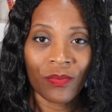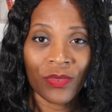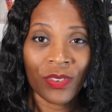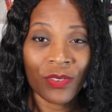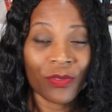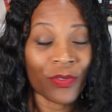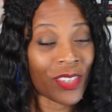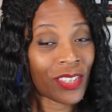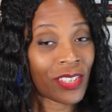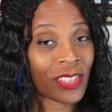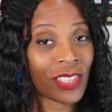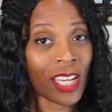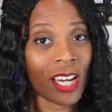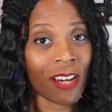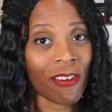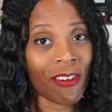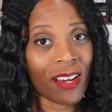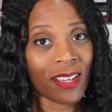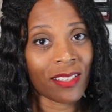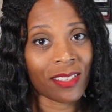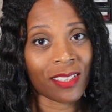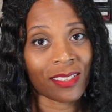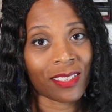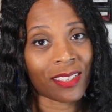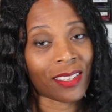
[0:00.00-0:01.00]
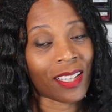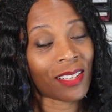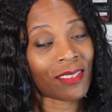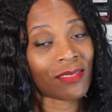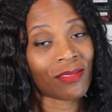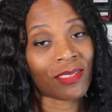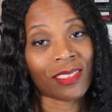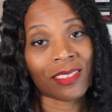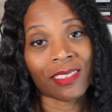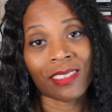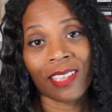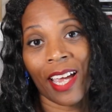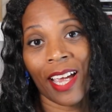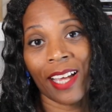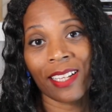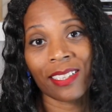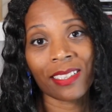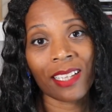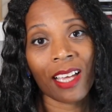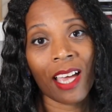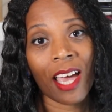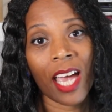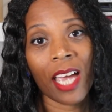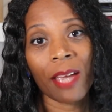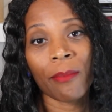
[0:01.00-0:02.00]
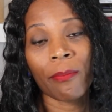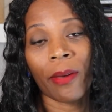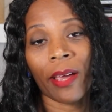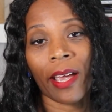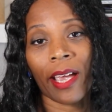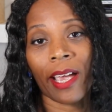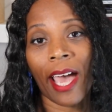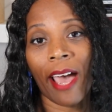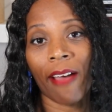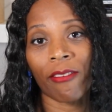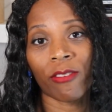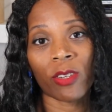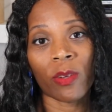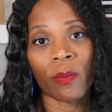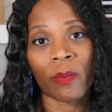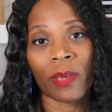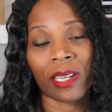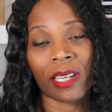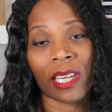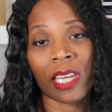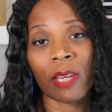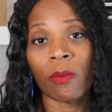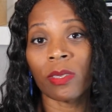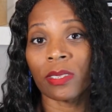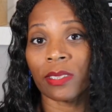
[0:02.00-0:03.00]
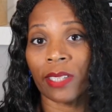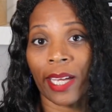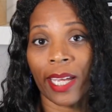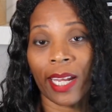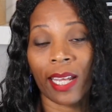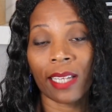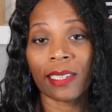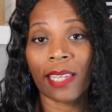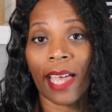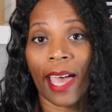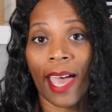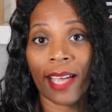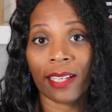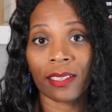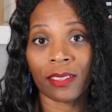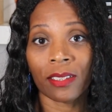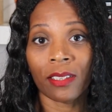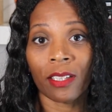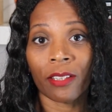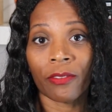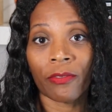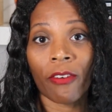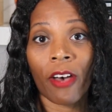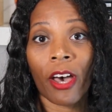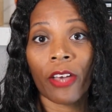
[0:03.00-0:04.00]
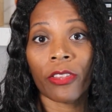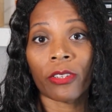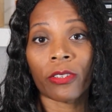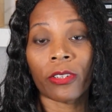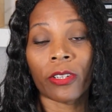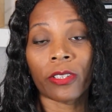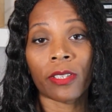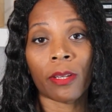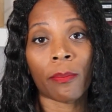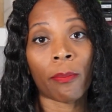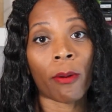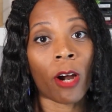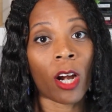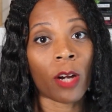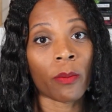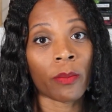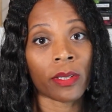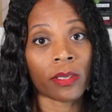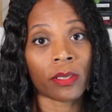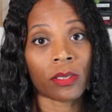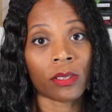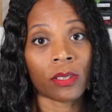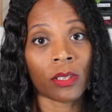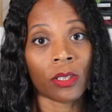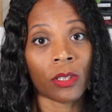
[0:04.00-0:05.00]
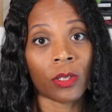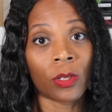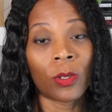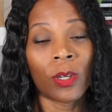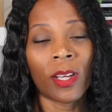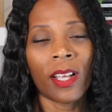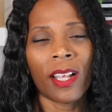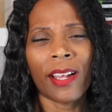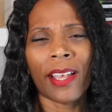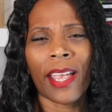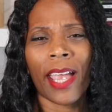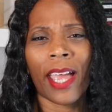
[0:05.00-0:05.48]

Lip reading: Viserys, nice guy, but I have to admit he was kind of lax in the fatherhood department too.